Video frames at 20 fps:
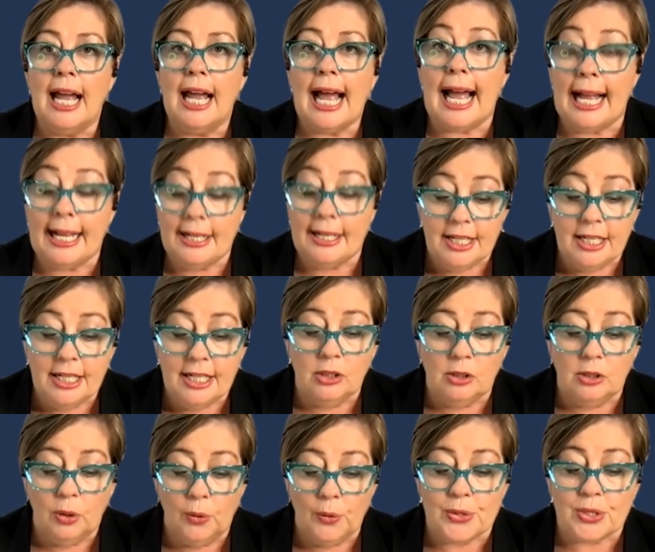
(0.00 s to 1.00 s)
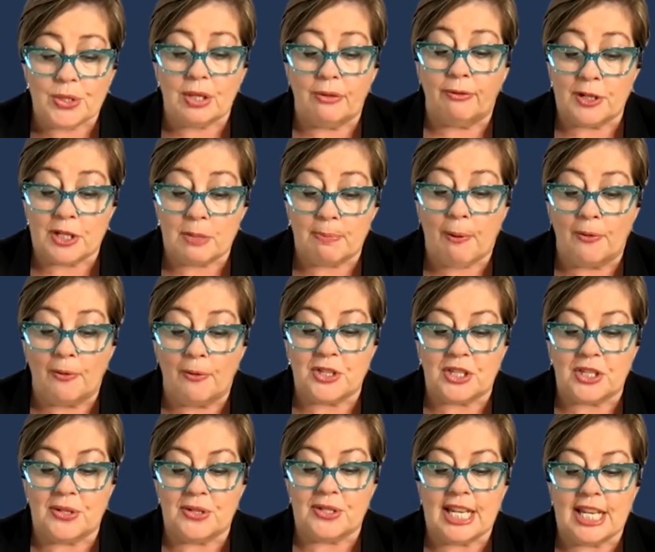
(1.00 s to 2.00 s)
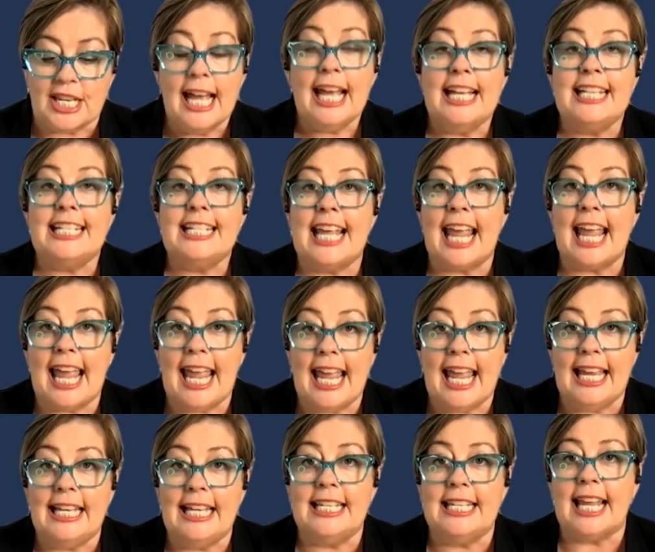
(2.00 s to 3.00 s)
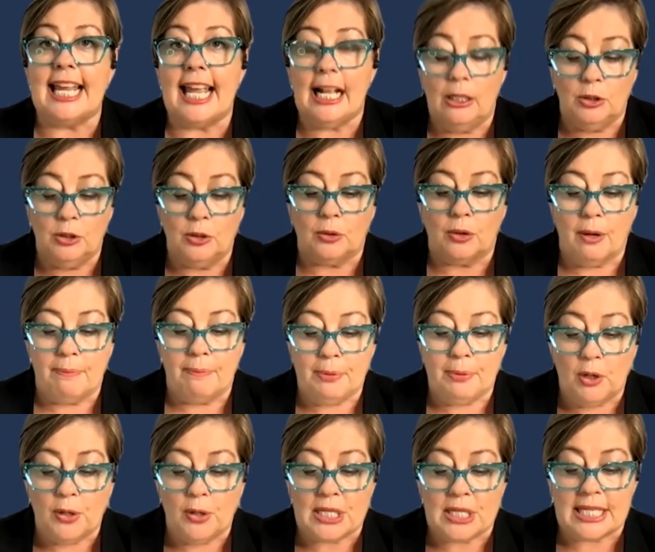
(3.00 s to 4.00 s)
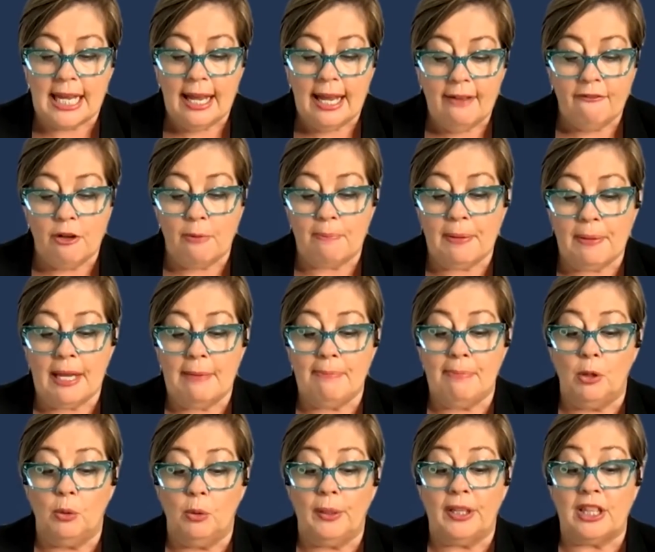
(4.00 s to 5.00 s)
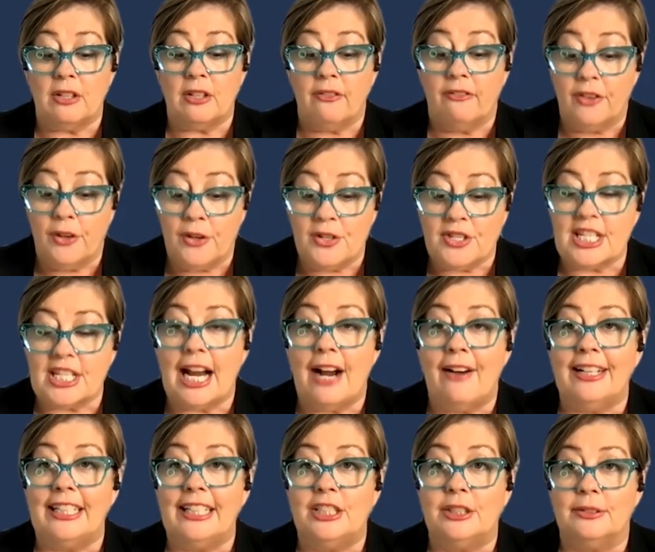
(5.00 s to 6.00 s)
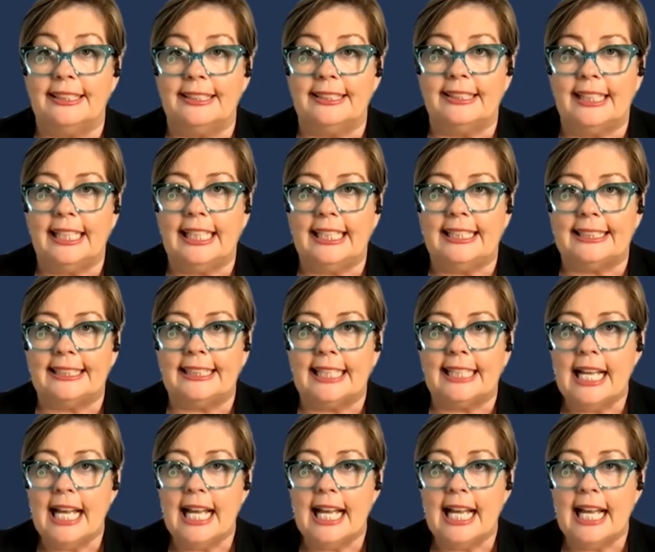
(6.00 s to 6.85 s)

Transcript: and inclusive responses to end elder abuse for people with diverse characteristics